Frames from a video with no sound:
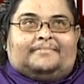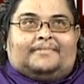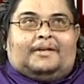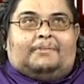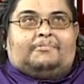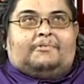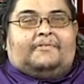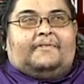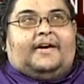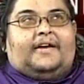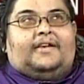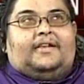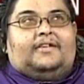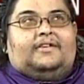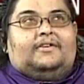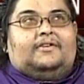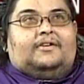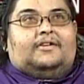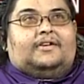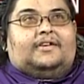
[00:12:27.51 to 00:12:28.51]
provided
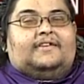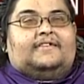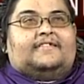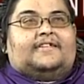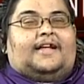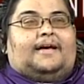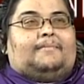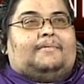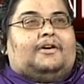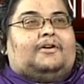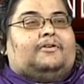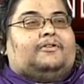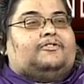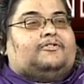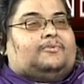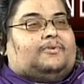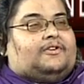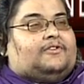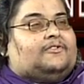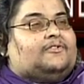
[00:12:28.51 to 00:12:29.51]
you're not Islamic or
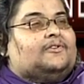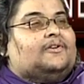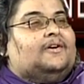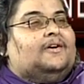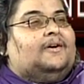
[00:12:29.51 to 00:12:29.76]
Jewish,